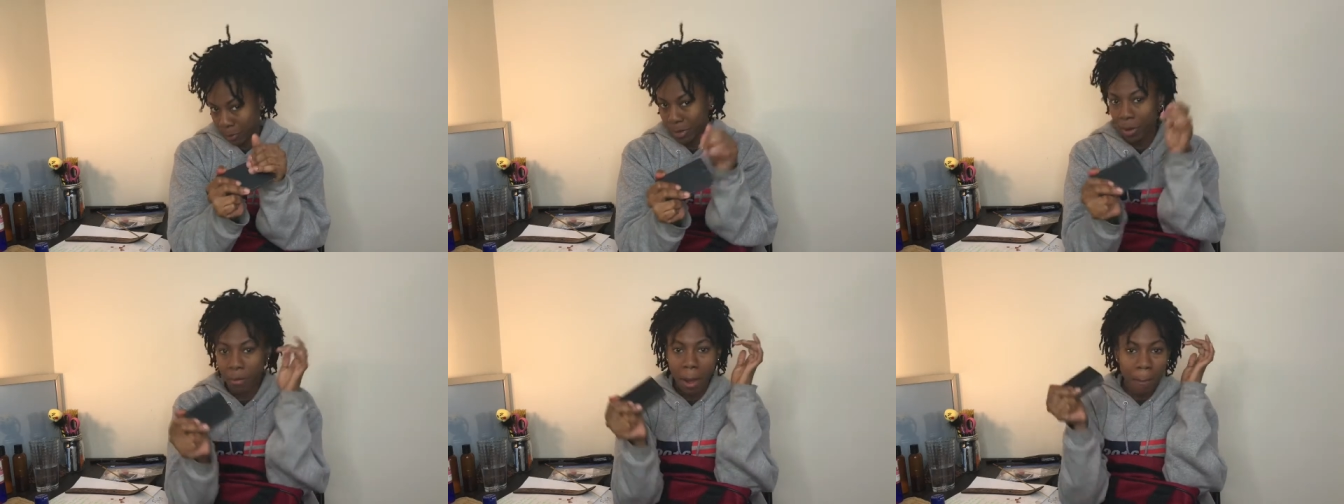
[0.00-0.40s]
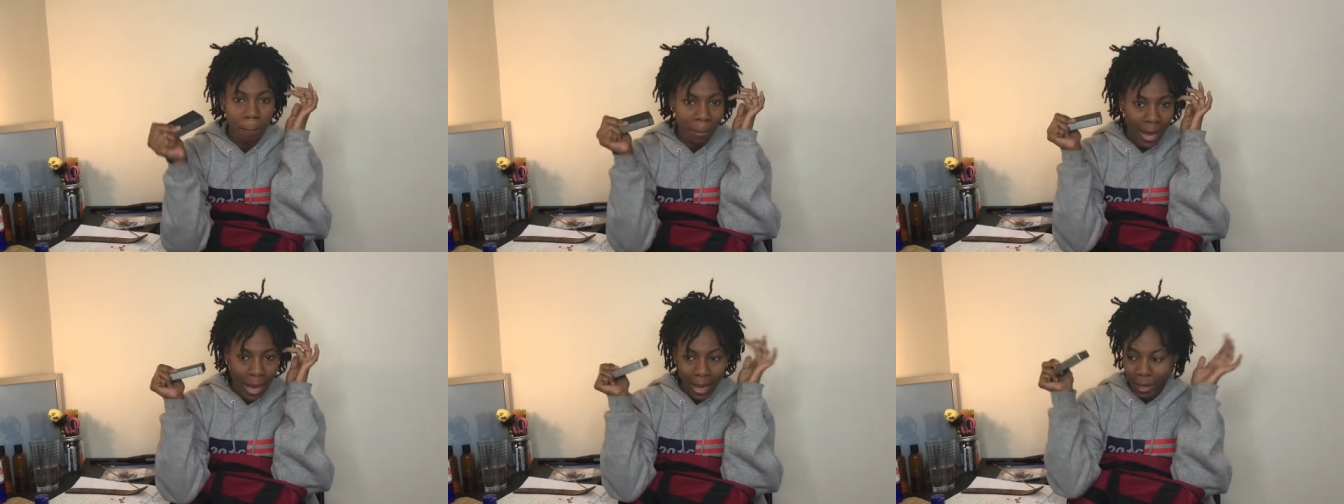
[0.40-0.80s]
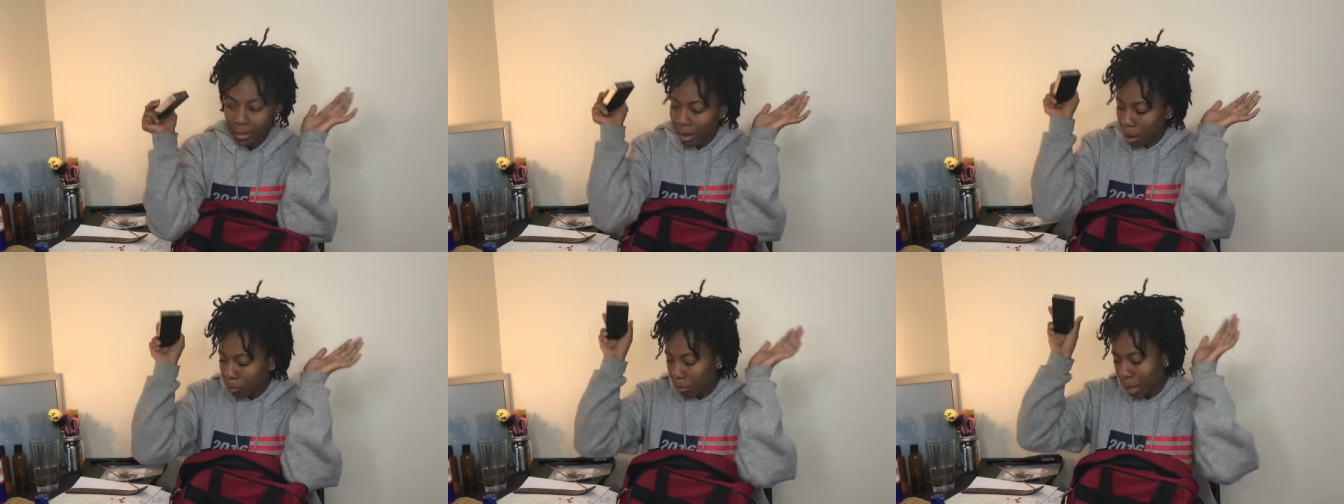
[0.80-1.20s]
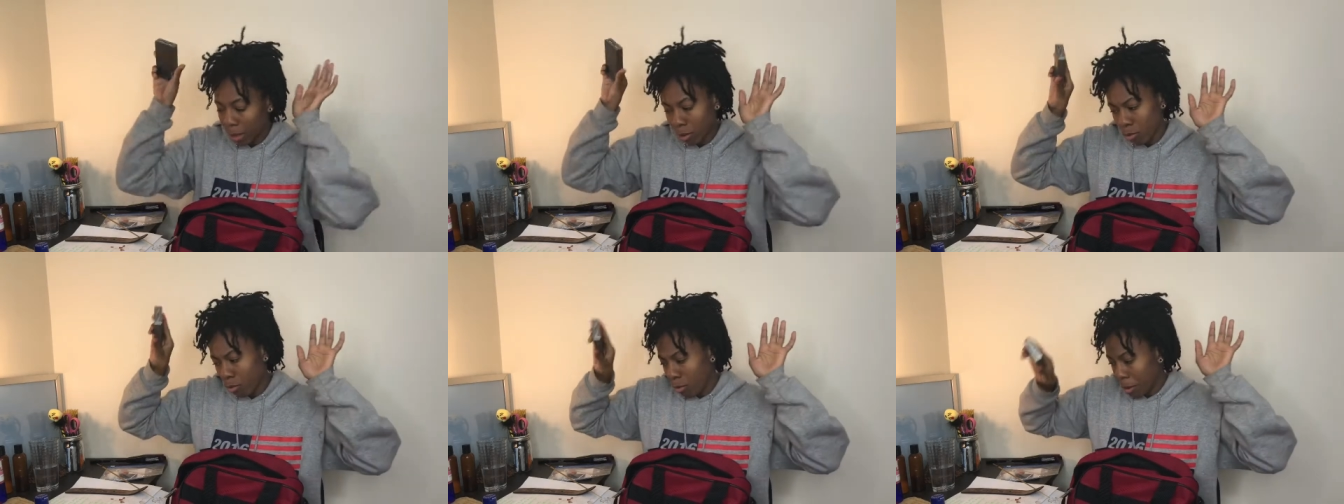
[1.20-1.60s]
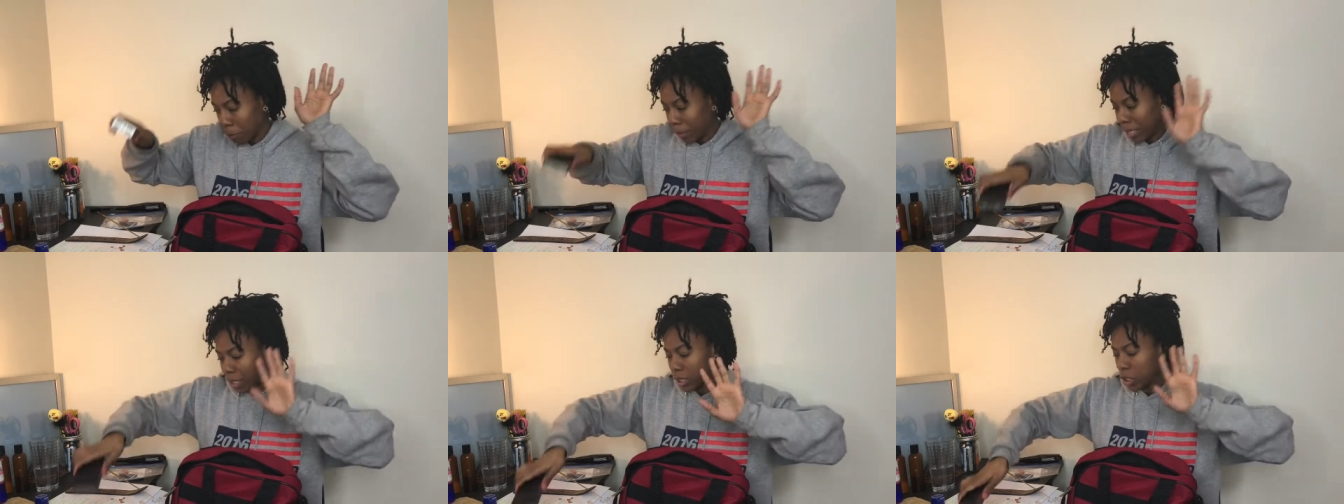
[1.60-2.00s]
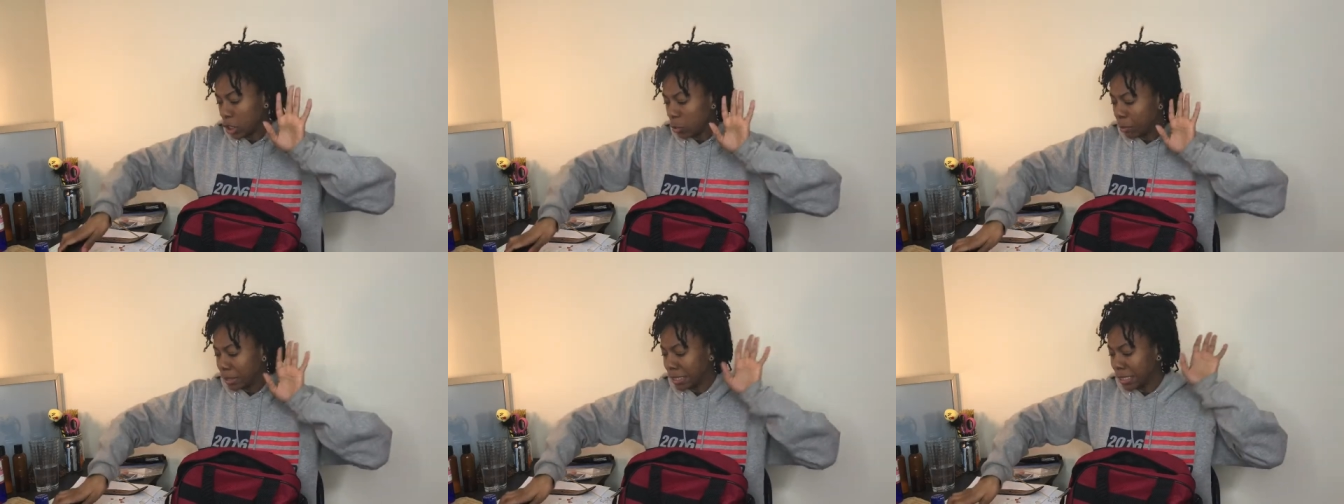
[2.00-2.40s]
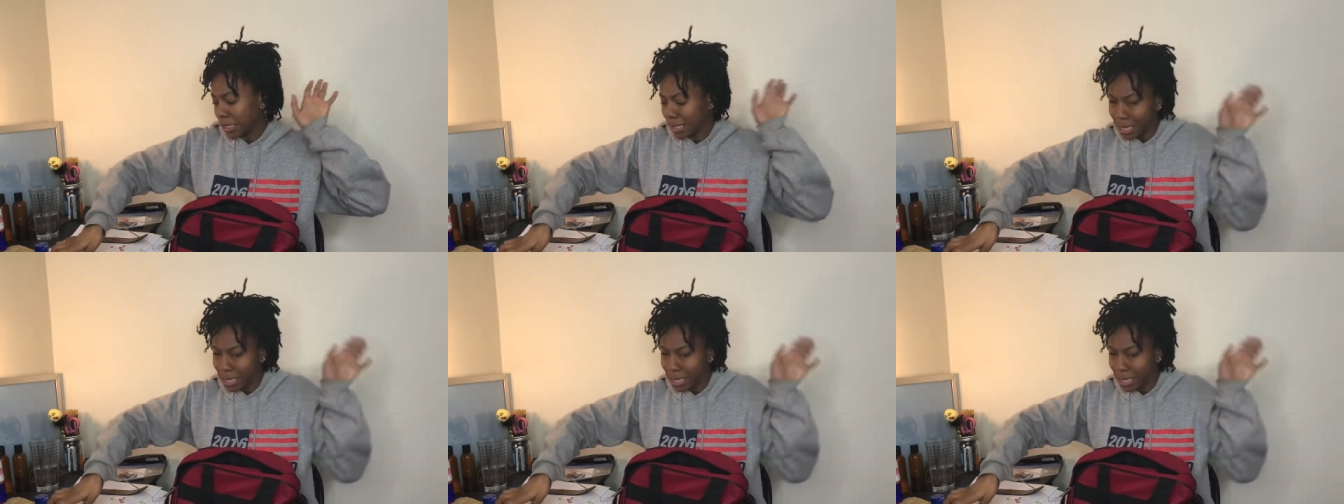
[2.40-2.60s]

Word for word: But in my mind, I'm like, oh, I'm gonna get so much